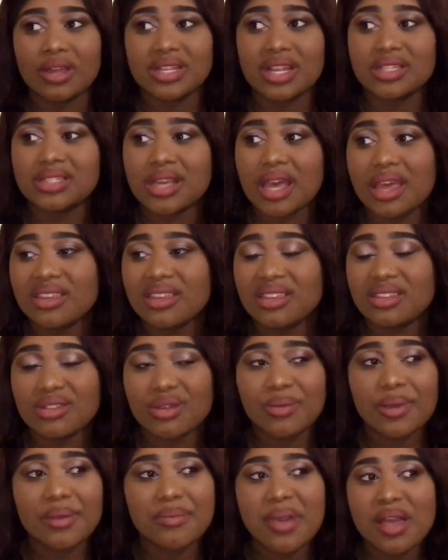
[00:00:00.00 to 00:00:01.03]
That's why
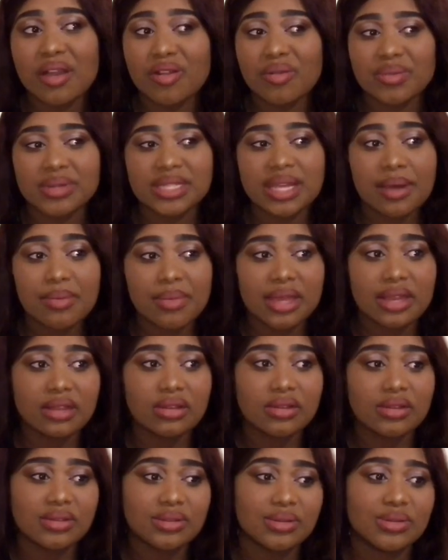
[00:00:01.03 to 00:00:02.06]
never be come so
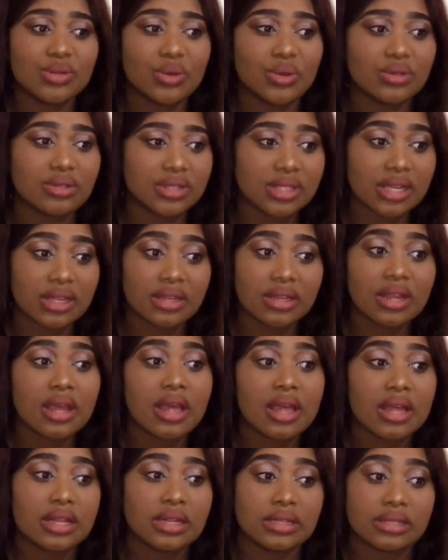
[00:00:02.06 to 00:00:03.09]
many to school.
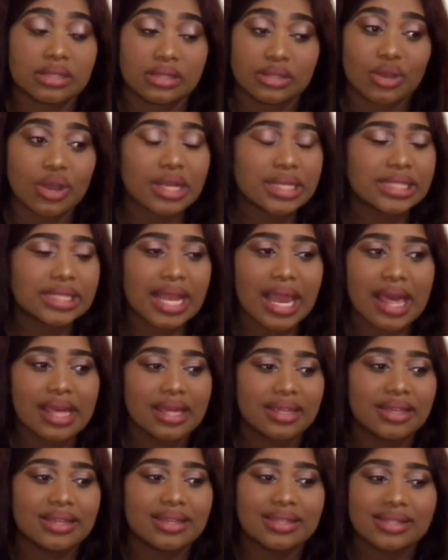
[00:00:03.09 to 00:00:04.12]
Cause
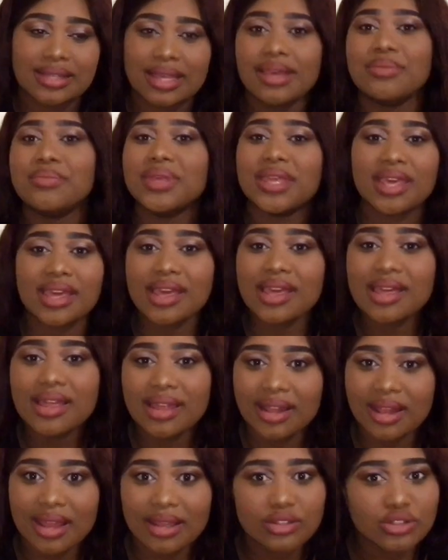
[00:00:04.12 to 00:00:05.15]
like same
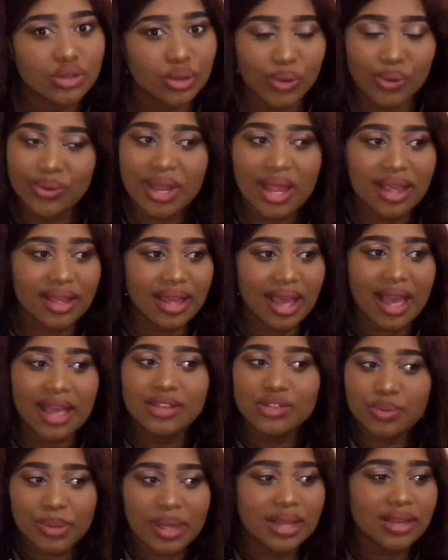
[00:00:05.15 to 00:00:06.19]
key, let you like.
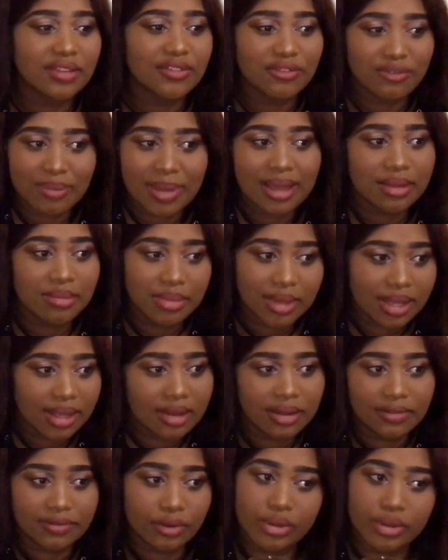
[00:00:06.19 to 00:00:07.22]
And when if man in
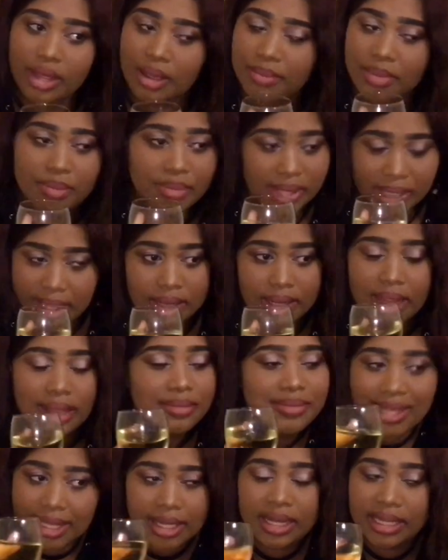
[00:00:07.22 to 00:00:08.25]
key phone, I'm
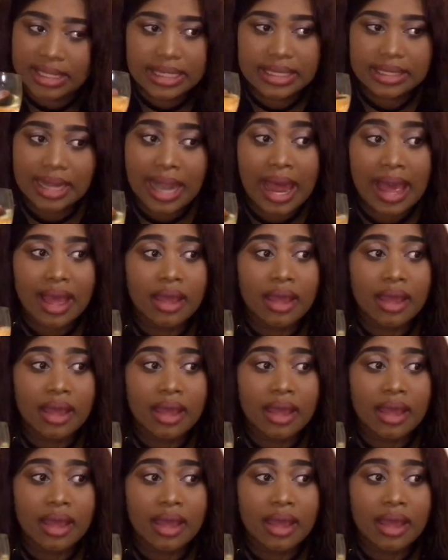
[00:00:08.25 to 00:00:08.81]
in key again.